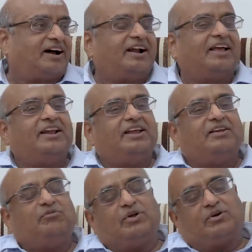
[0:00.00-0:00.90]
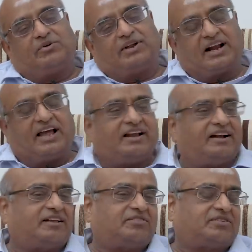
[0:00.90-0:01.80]
And any, decline,
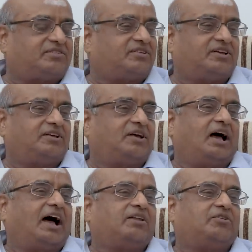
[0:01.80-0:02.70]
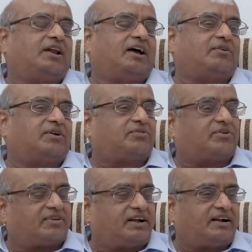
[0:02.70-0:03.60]
it is, actually our
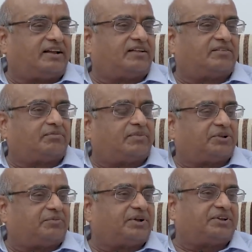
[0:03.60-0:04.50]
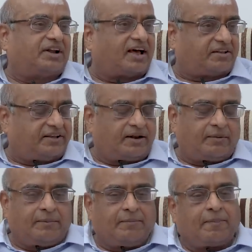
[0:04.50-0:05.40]
society is much, much larger.